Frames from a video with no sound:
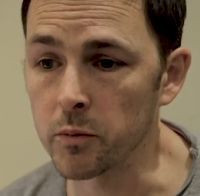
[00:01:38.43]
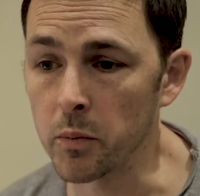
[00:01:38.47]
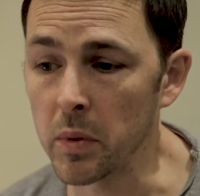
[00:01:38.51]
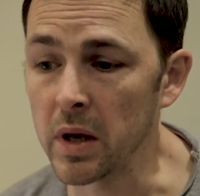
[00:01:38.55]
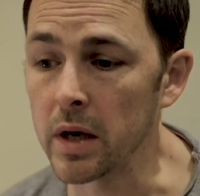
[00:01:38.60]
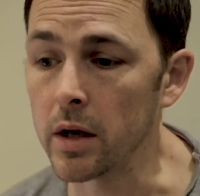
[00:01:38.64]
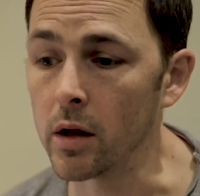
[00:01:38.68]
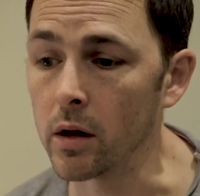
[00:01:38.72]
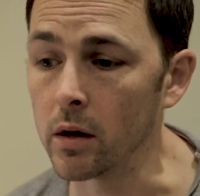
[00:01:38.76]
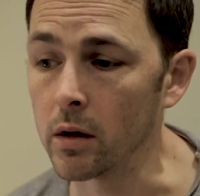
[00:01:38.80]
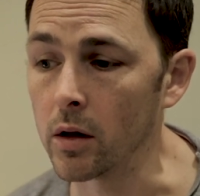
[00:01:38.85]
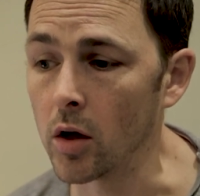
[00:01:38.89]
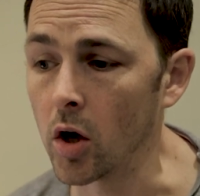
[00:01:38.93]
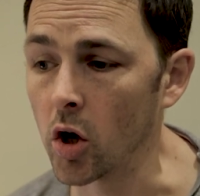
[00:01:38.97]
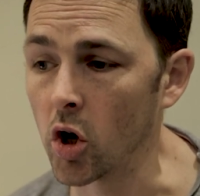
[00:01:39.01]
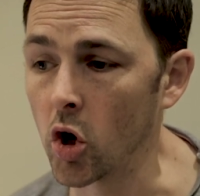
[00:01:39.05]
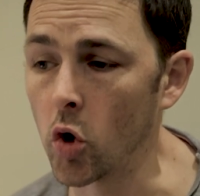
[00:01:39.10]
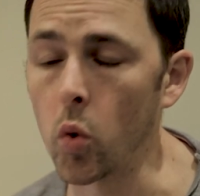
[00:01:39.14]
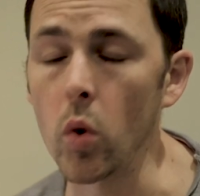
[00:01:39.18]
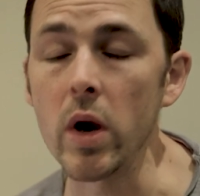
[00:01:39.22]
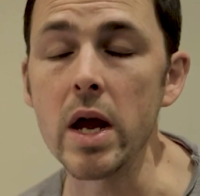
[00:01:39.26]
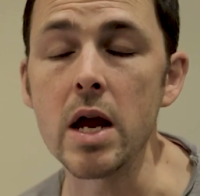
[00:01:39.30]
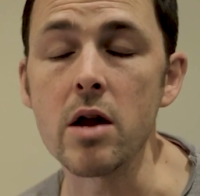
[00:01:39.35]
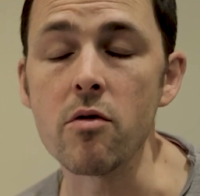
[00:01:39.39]
been a
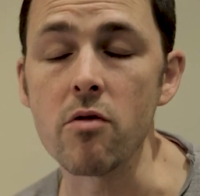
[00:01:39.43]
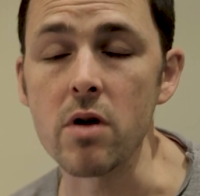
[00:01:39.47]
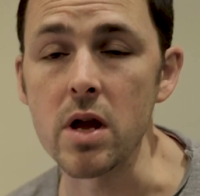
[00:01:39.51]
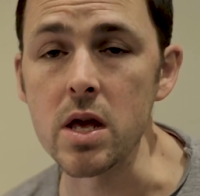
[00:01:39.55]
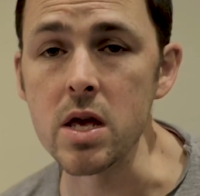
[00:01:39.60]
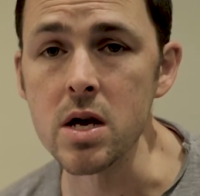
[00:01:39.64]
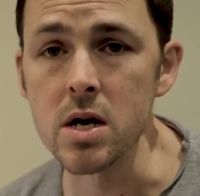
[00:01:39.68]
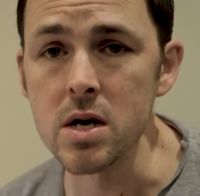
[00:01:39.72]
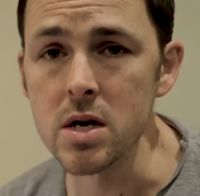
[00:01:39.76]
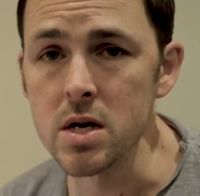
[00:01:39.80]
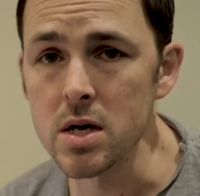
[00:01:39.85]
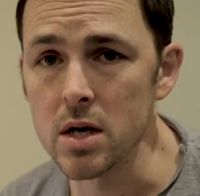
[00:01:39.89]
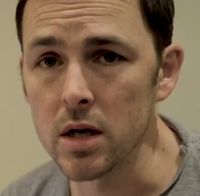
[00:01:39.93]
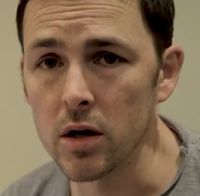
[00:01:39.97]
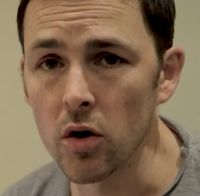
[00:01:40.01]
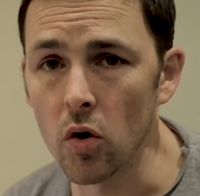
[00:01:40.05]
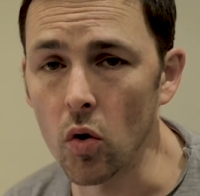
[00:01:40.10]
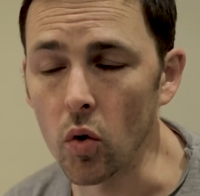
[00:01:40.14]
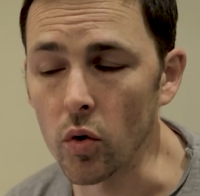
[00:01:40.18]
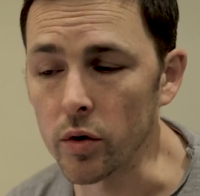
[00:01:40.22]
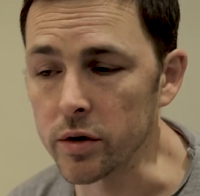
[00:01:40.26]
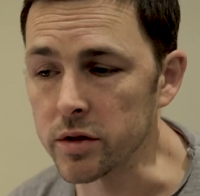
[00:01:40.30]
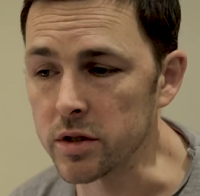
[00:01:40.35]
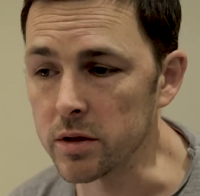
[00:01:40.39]
query
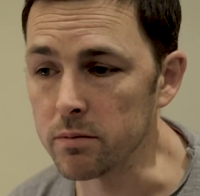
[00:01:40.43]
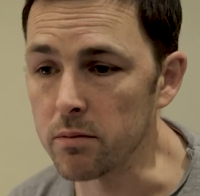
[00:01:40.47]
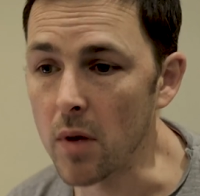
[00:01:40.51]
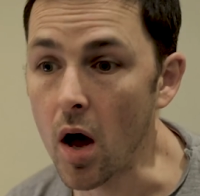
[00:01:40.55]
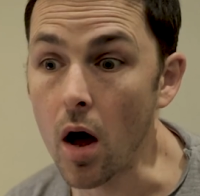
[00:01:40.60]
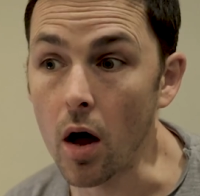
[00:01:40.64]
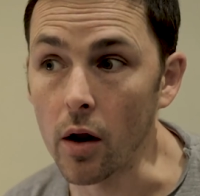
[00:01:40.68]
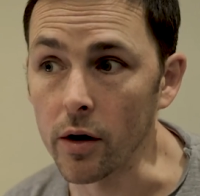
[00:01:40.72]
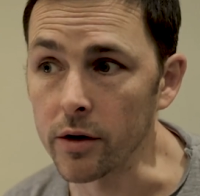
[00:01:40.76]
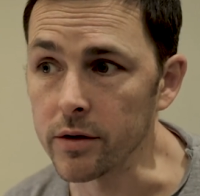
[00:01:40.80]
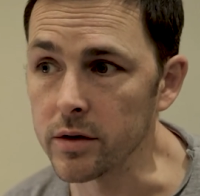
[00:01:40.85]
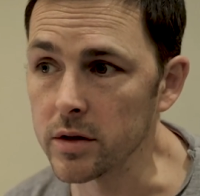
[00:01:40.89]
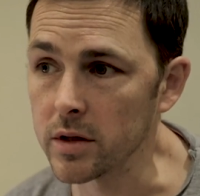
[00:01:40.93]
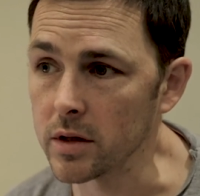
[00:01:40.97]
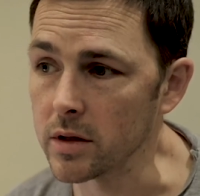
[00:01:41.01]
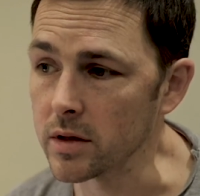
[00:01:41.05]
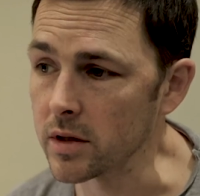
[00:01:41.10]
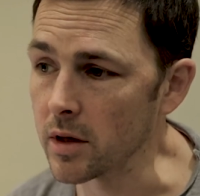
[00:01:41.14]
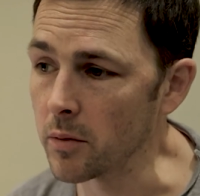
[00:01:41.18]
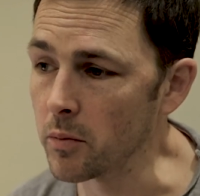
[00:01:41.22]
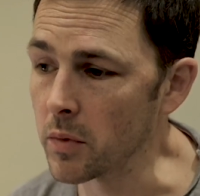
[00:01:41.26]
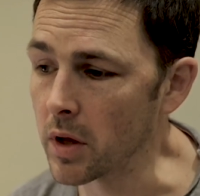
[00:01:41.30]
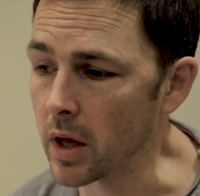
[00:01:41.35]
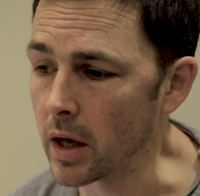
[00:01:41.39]
or a demand in
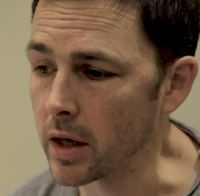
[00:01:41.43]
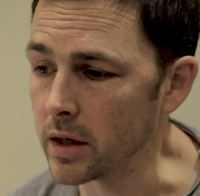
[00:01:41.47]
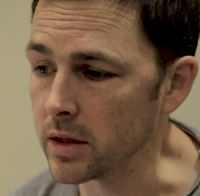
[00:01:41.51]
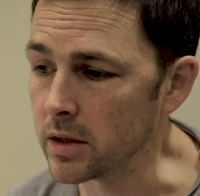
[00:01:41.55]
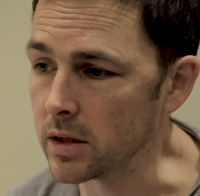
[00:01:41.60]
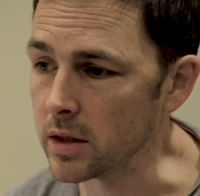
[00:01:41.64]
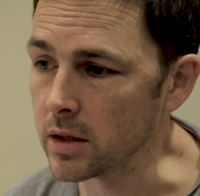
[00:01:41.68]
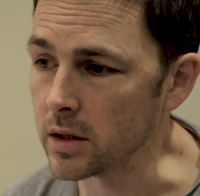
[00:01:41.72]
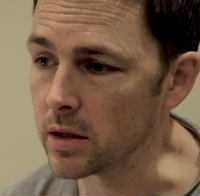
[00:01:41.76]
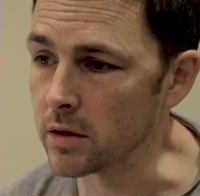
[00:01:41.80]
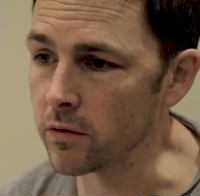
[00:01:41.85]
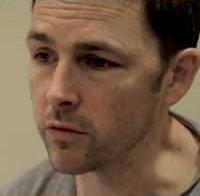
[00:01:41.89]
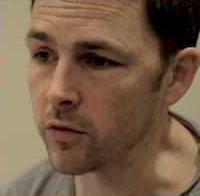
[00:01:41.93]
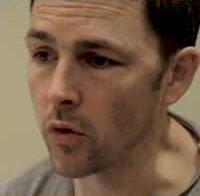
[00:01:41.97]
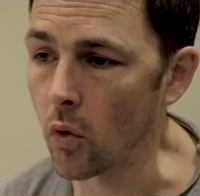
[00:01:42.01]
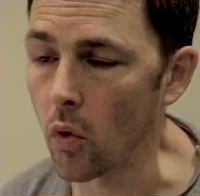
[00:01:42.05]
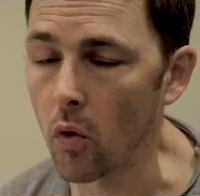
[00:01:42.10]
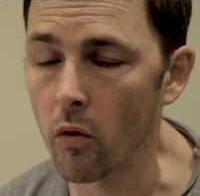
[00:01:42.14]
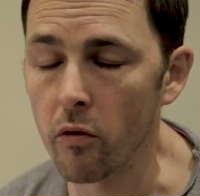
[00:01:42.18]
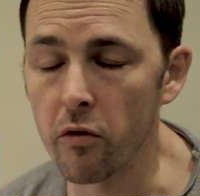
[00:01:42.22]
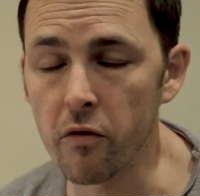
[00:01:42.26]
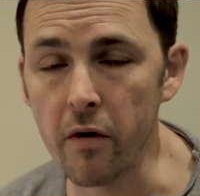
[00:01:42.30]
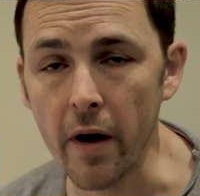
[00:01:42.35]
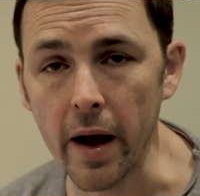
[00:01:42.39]
some cases
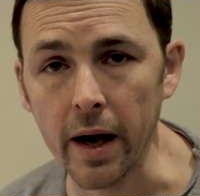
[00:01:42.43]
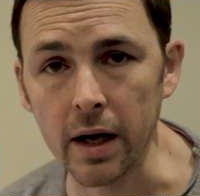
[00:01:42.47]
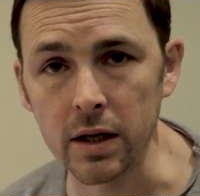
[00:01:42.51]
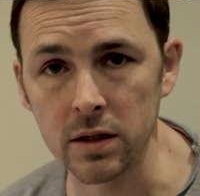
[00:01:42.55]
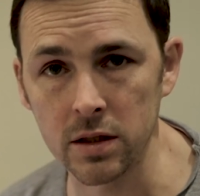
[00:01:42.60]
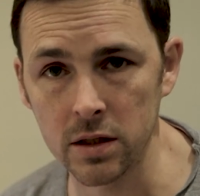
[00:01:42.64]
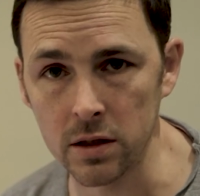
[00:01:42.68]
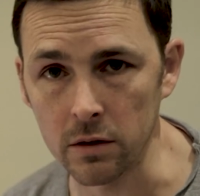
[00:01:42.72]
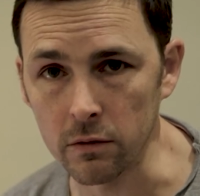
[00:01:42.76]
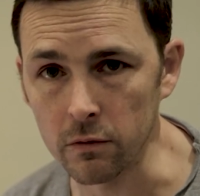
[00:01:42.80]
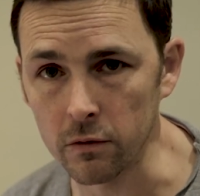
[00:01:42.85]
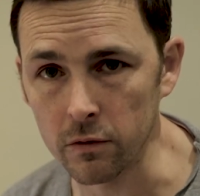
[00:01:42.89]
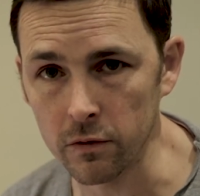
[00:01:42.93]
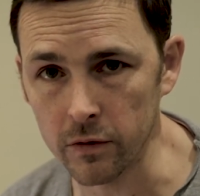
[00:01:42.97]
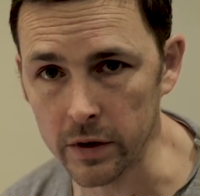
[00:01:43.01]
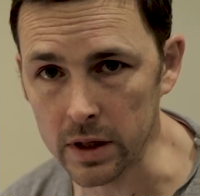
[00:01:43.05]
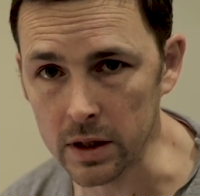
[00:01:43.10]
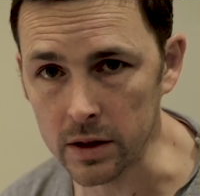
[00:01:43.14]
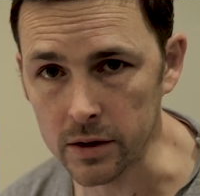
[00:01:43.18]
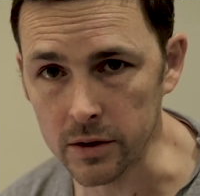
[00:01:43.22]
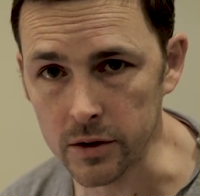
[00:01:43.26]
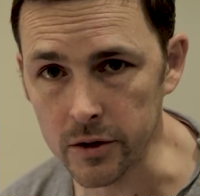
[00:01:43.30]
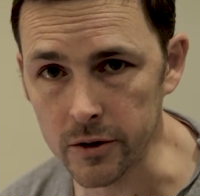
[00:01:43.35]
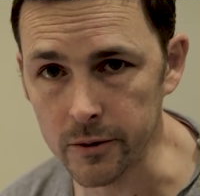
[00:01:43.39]
for facts and
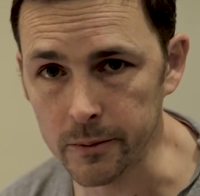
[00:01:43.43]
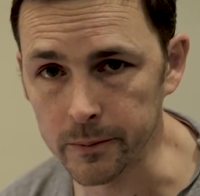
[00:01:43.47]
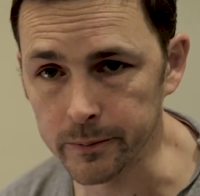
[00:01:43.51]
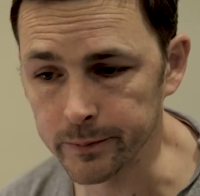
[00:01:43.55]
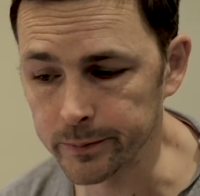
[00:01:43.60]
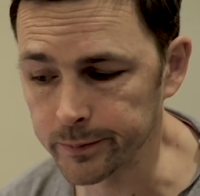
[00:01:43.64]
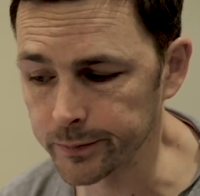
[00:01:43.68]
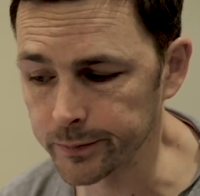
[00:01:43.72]
figures.